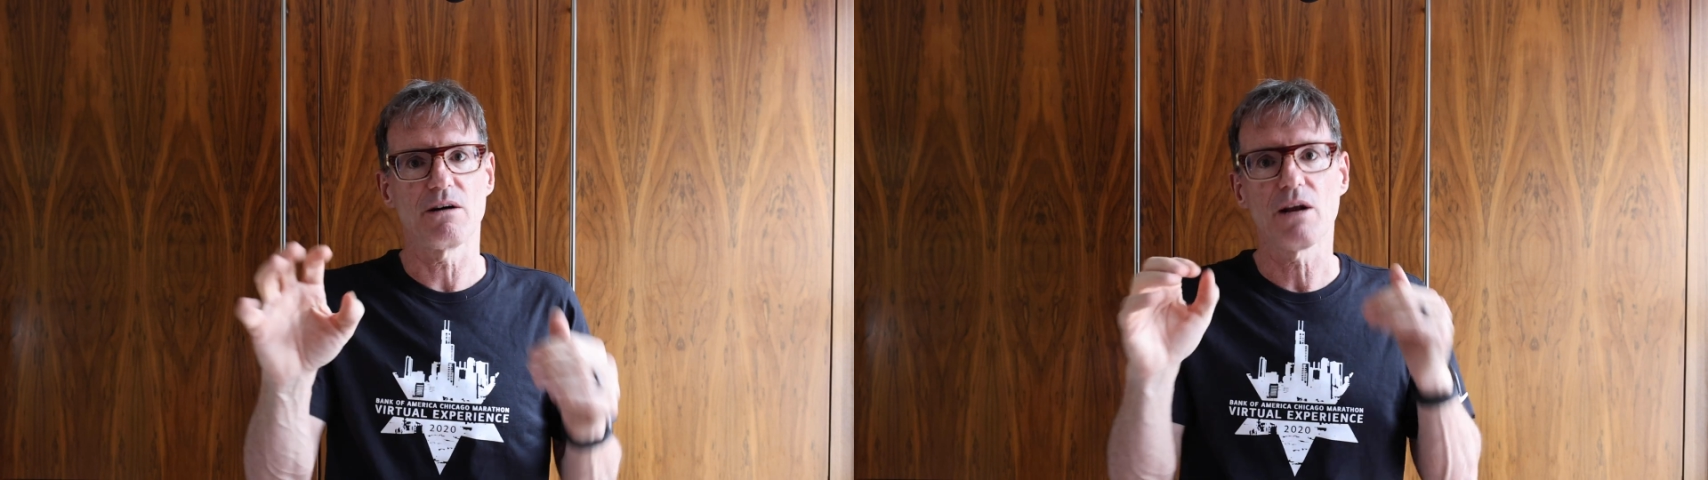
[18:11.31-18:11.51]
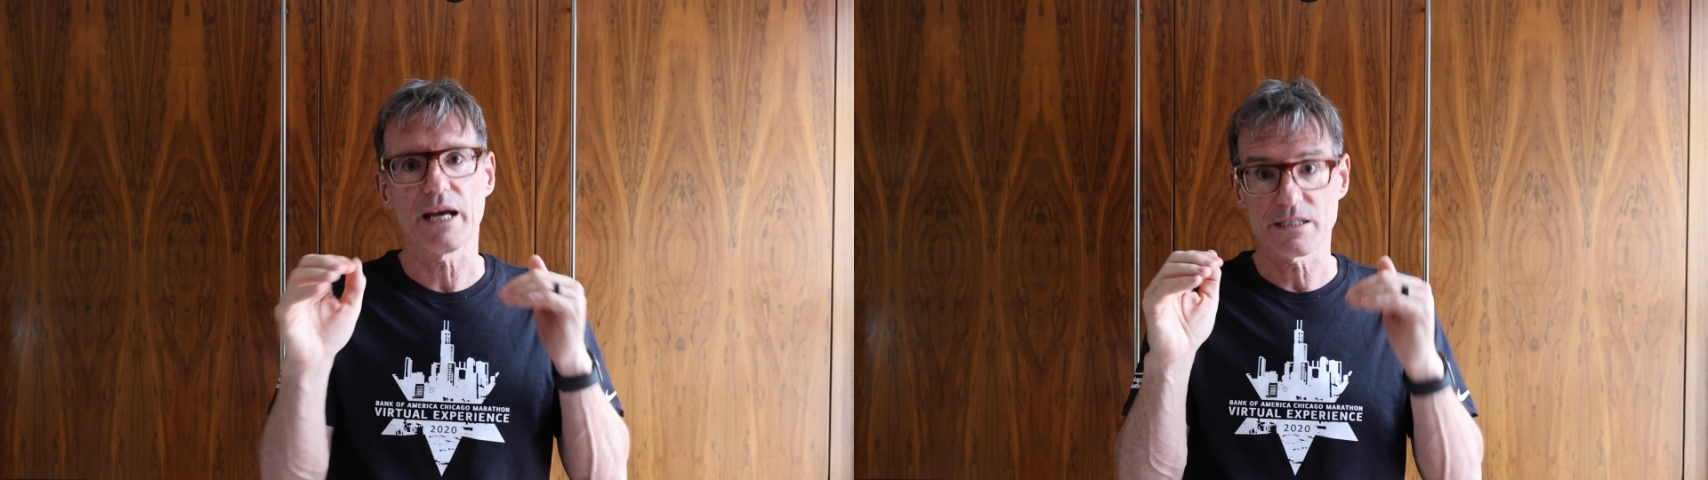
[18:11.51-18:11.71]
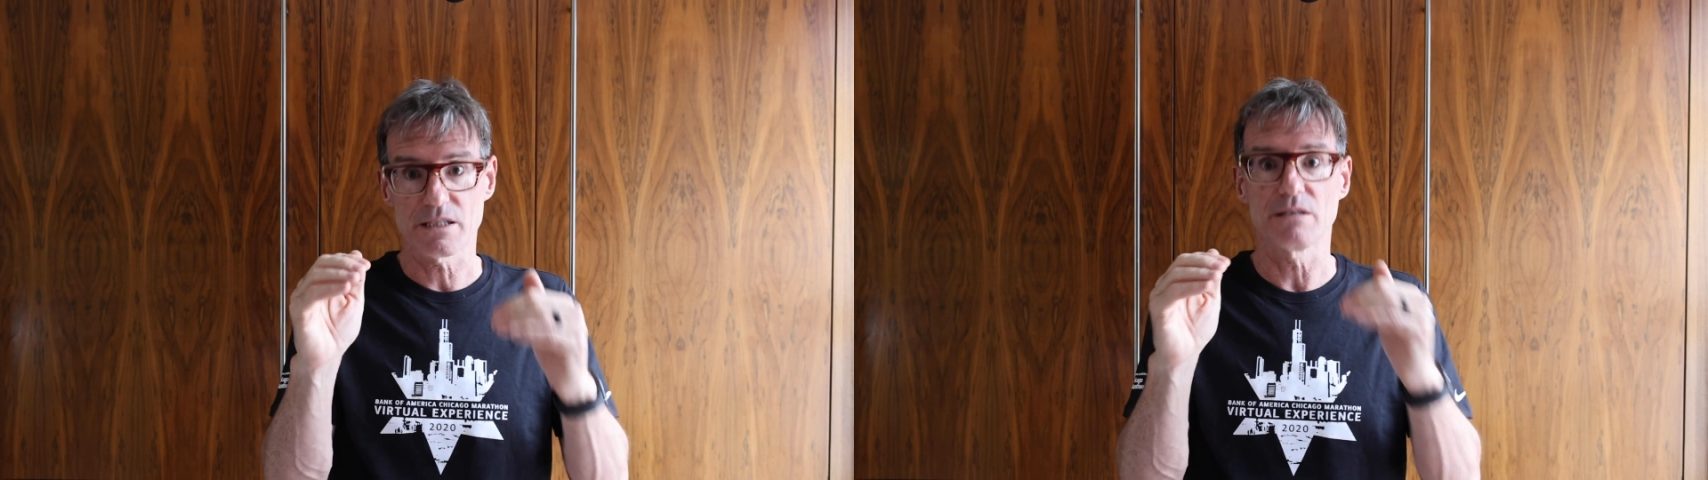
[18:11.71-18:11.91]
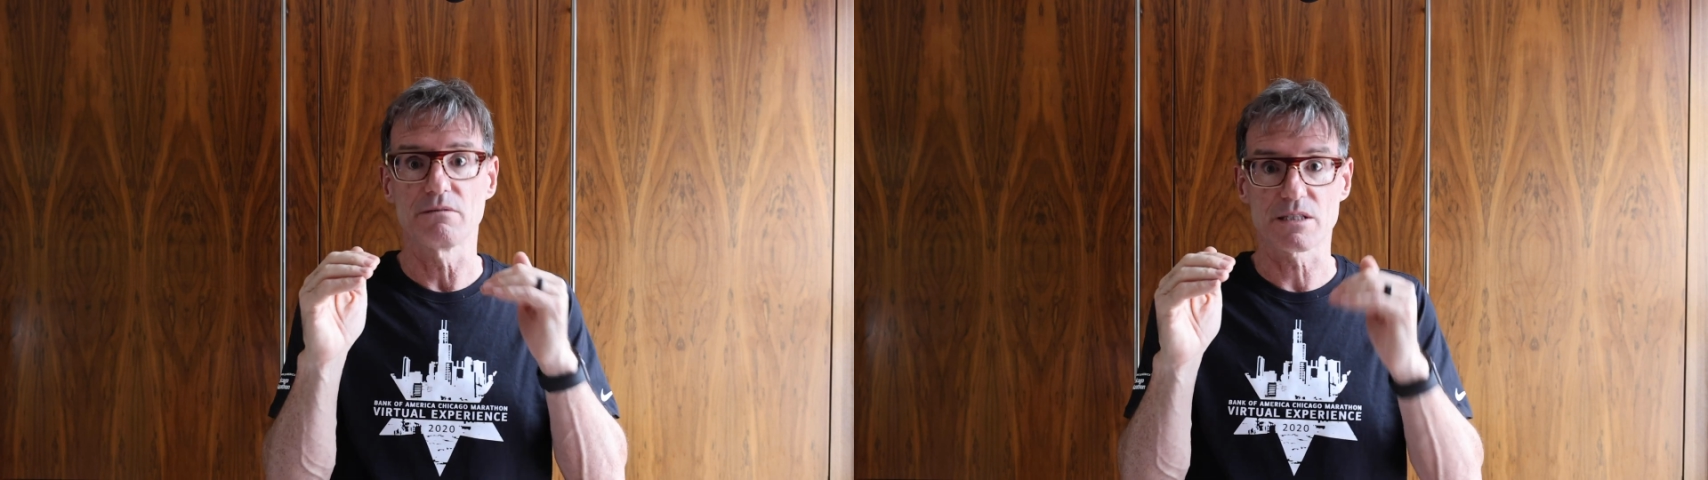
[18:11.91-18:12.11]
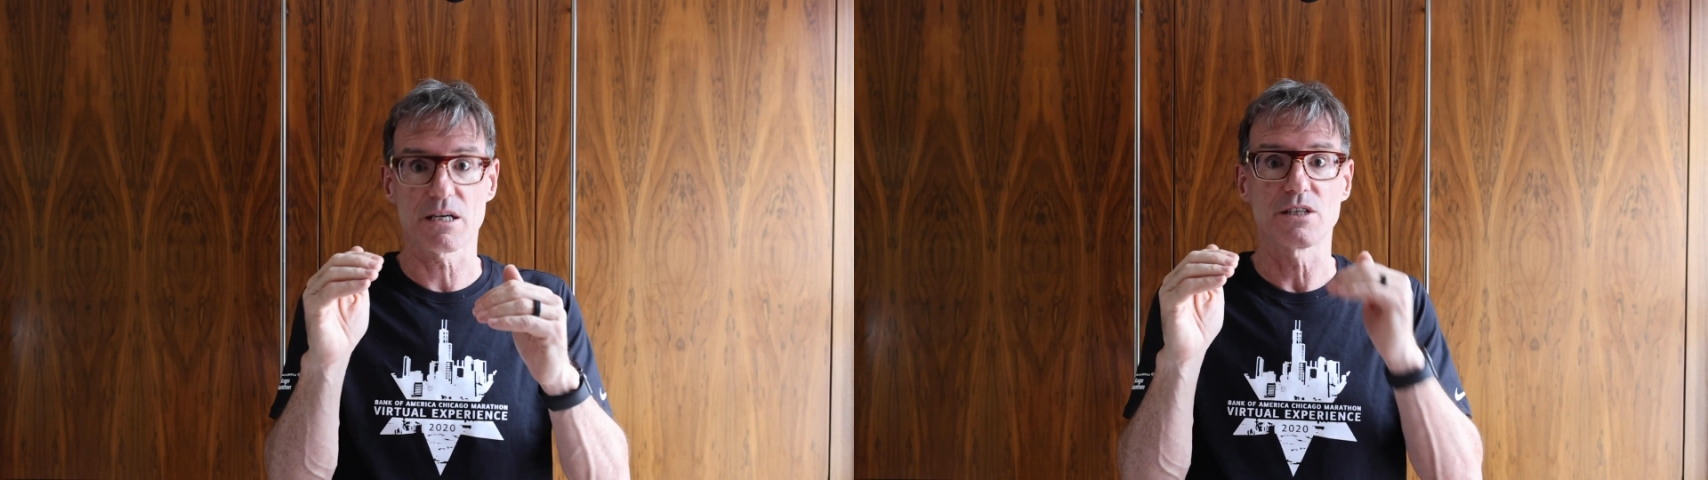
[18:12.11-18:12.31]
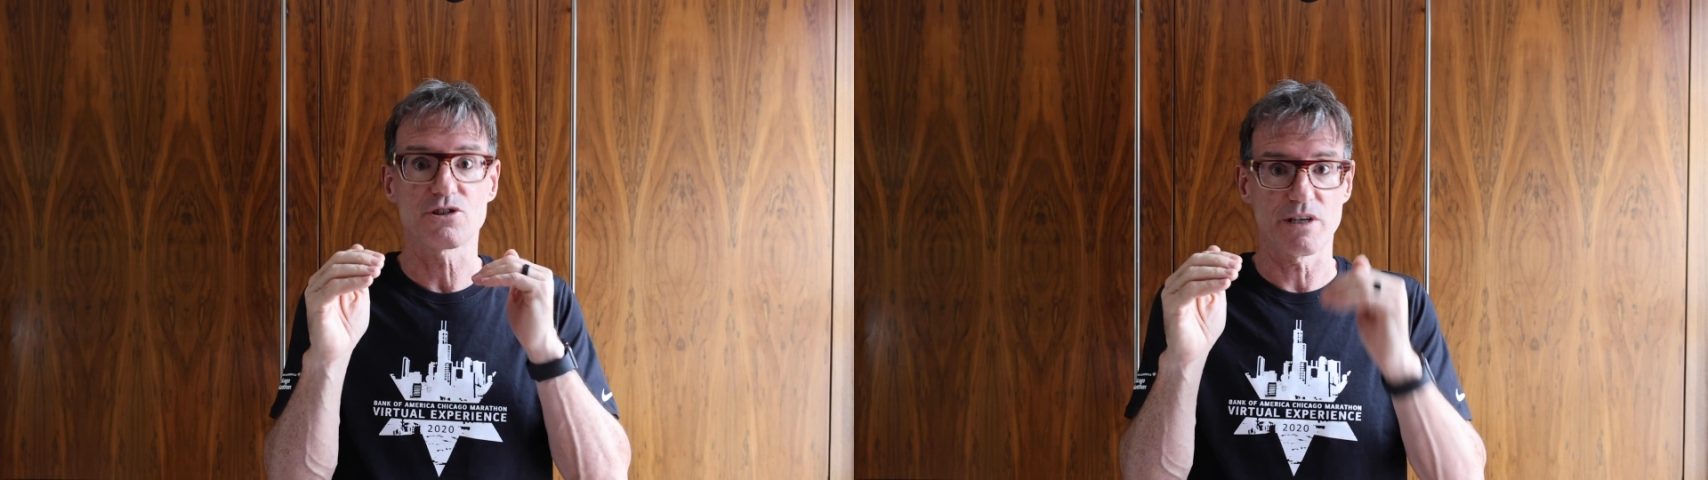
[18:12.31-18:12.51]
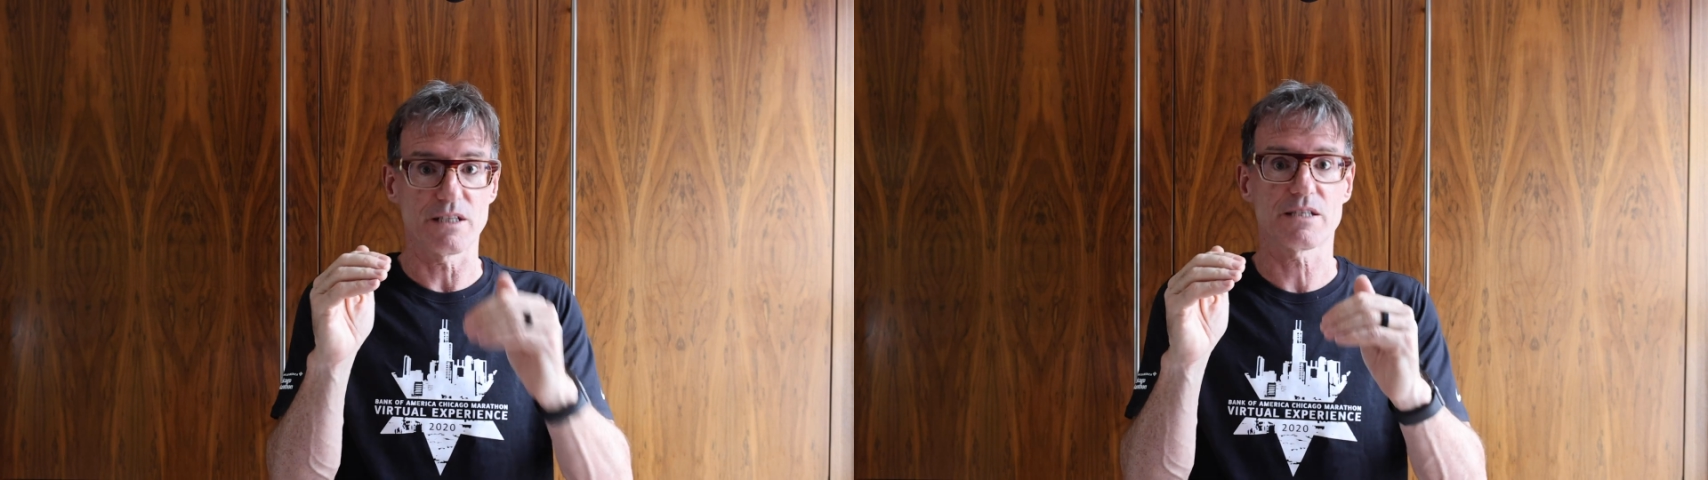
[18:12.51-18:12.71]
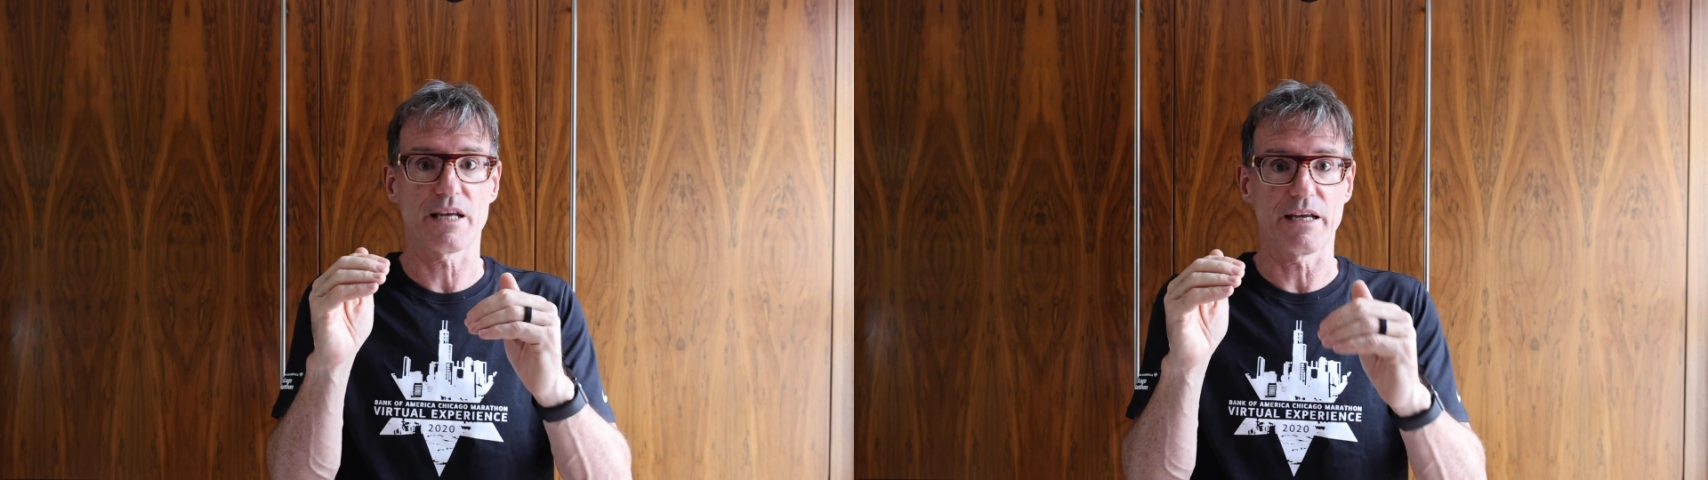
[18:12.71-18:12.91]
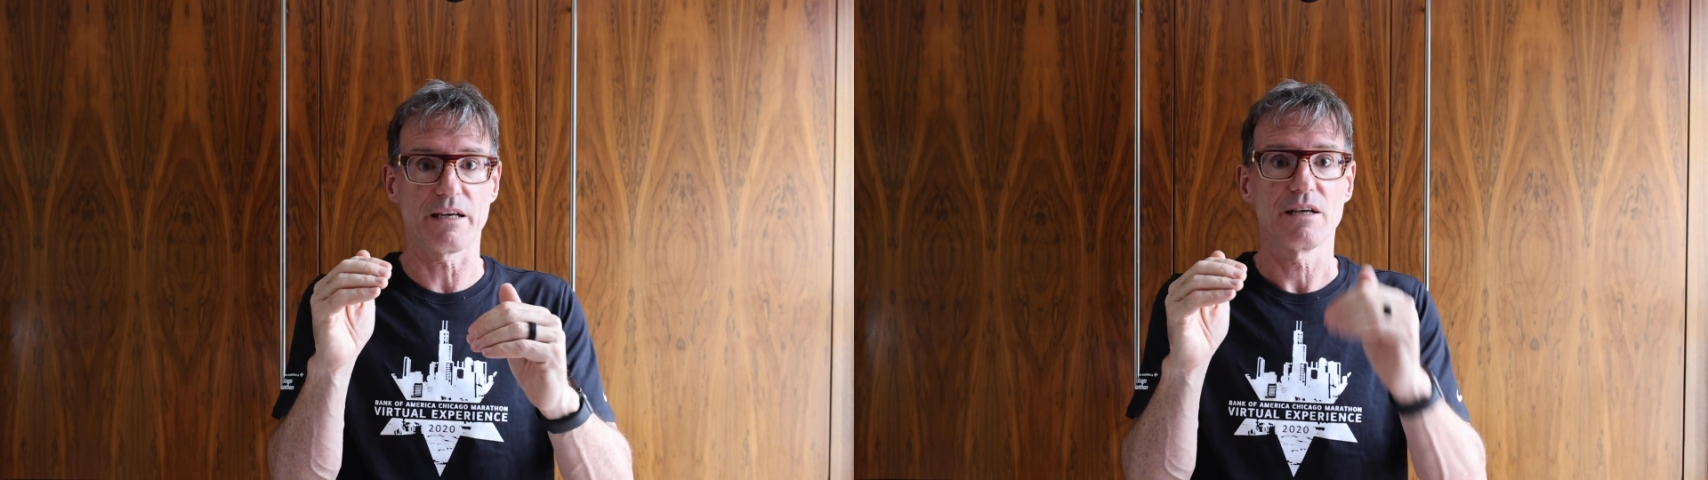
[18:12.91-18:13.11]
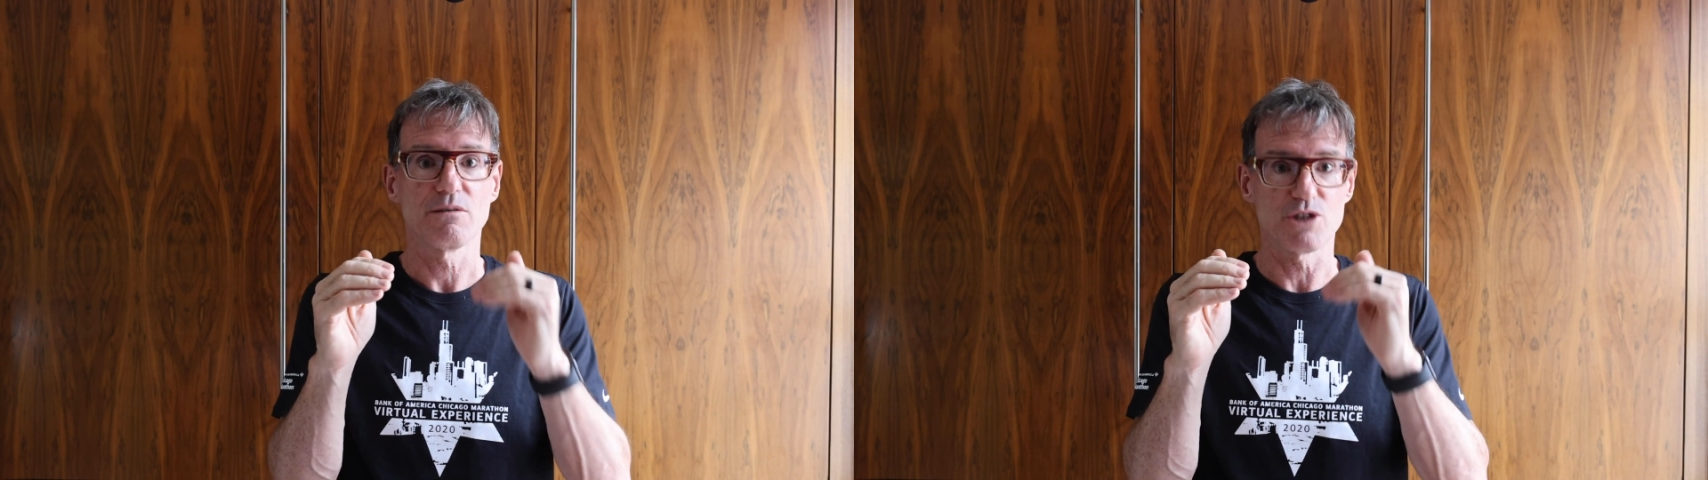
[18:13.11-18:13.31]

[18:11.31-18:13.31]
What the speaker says: All I had to do was concentrate on staying